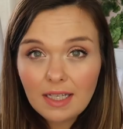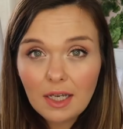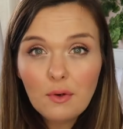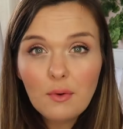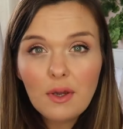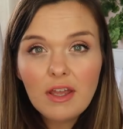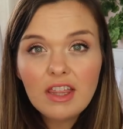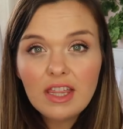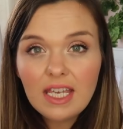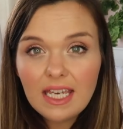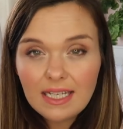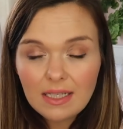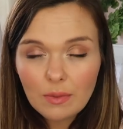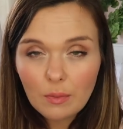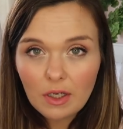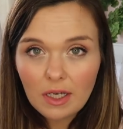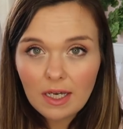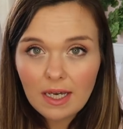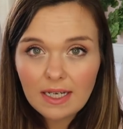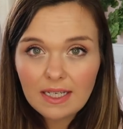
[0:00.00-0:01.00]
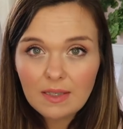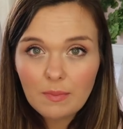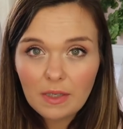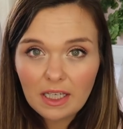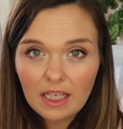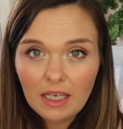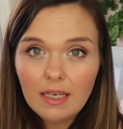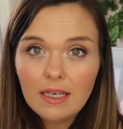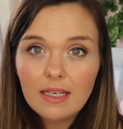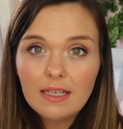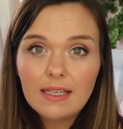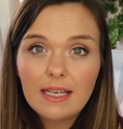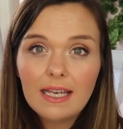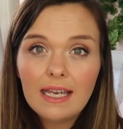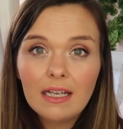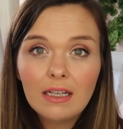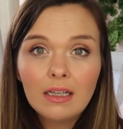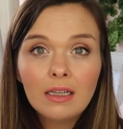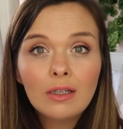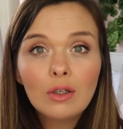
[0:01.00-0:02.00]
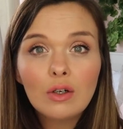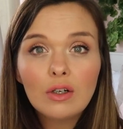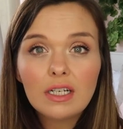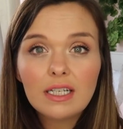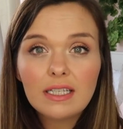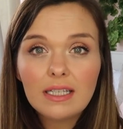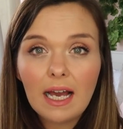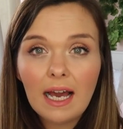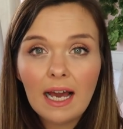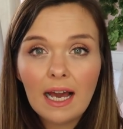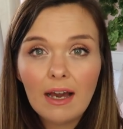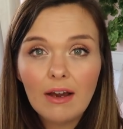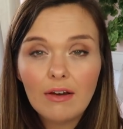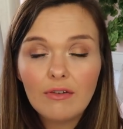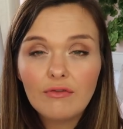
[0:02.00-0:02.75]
So this works because it looks at